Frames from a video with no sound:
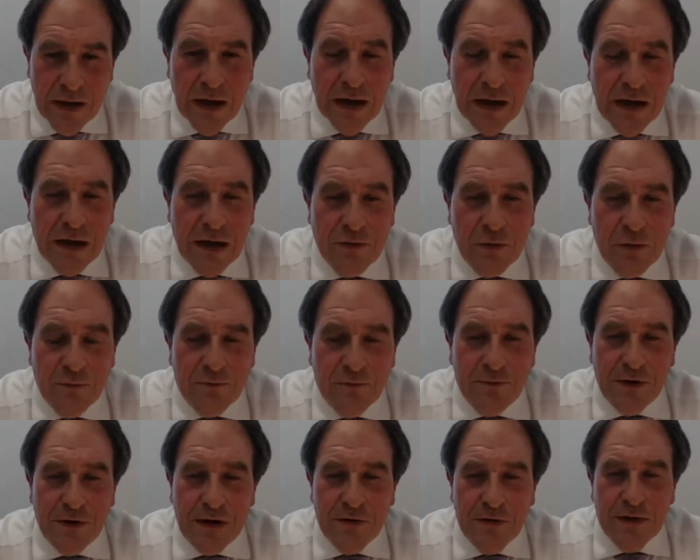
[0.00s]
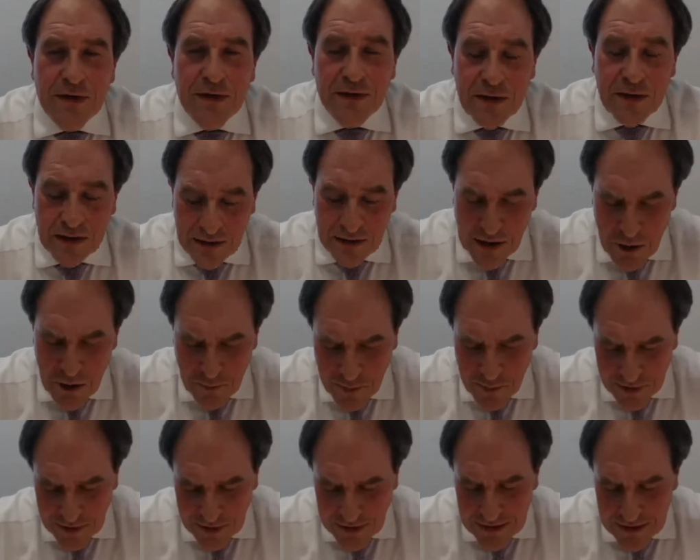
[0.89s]
and have you found that that
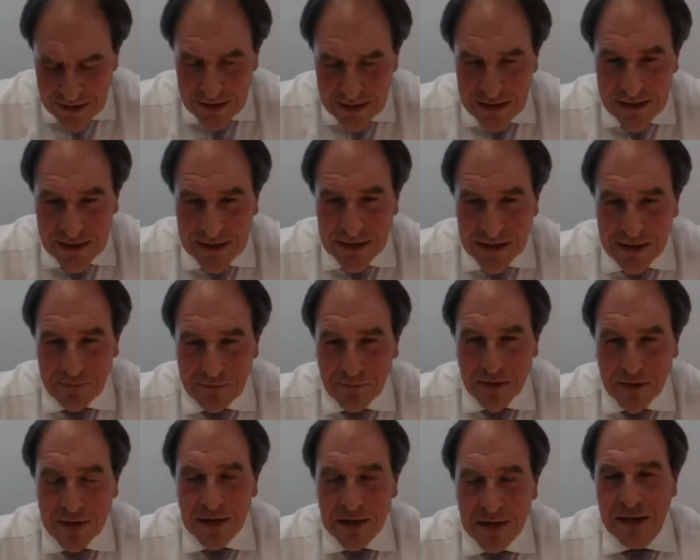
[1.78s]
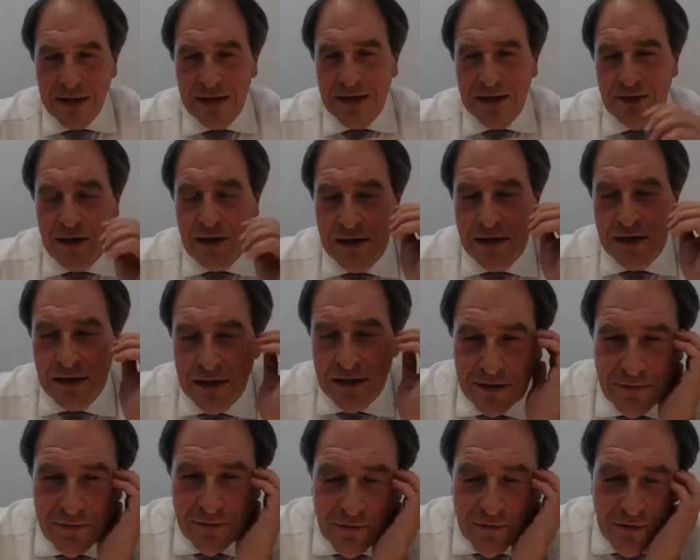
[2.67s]
openness has um, has created a
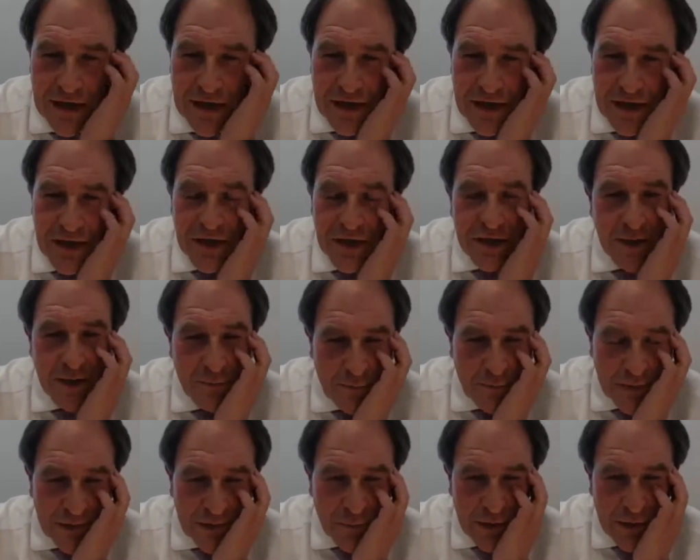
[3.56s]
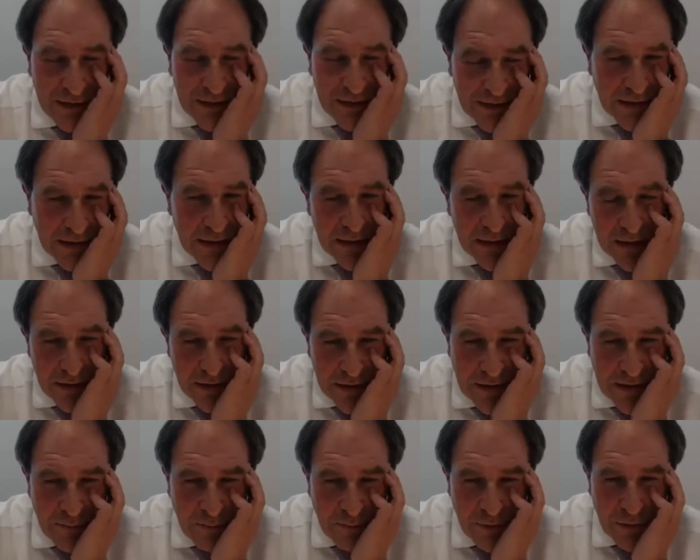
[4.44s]
different relationship between the
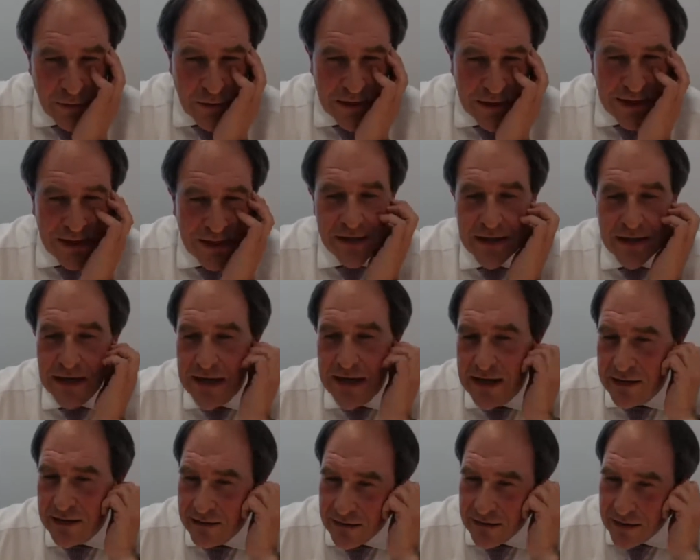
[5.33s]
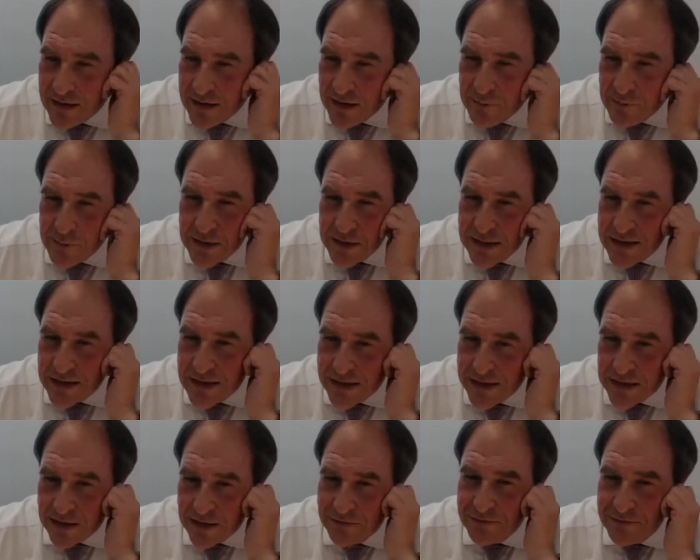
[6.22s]
employees and the company
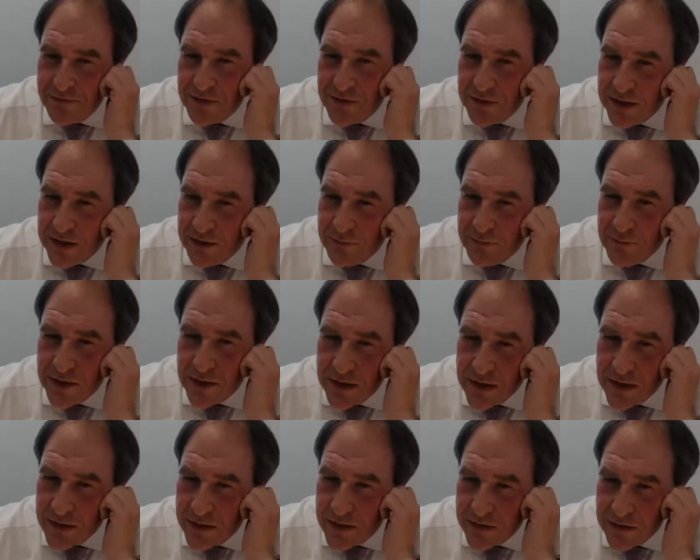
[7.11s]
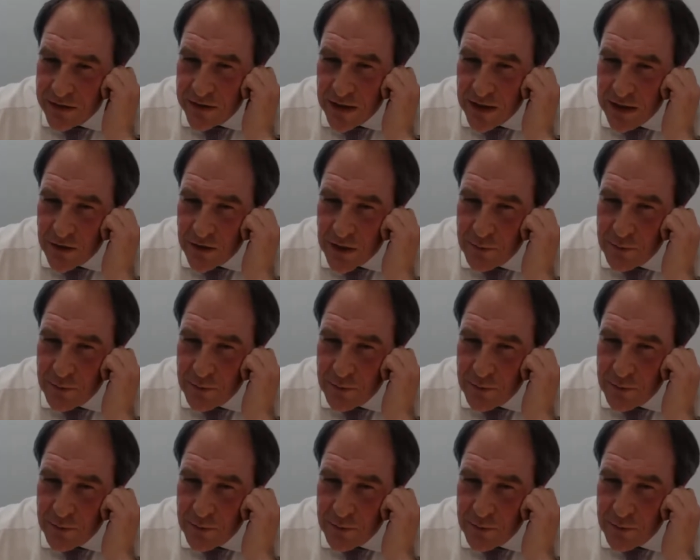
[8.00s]
itself? Do they do they look